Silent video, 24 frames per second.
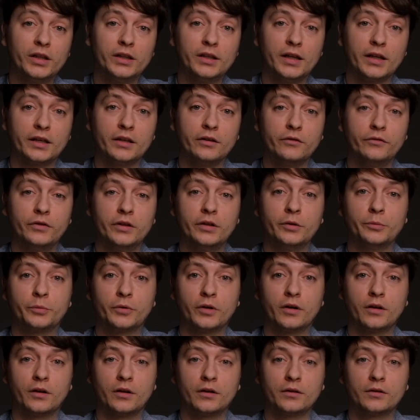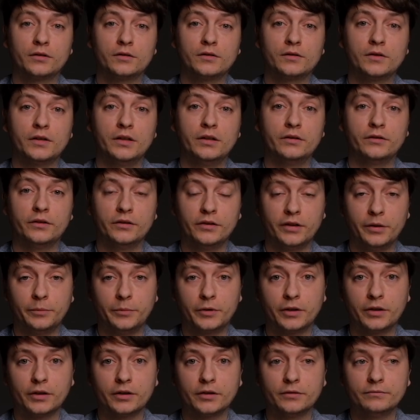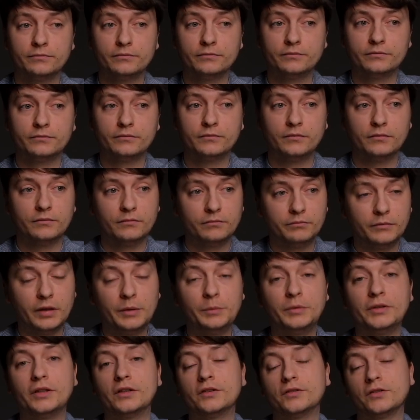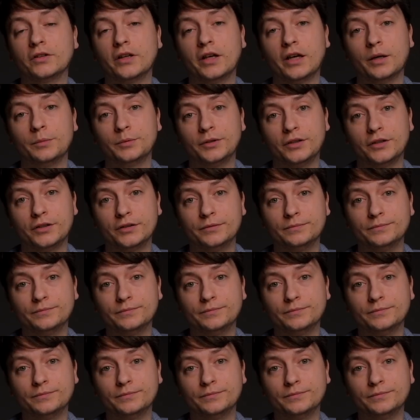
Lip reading: lacking vegan products here in Denmark. Maybe there's a gap there.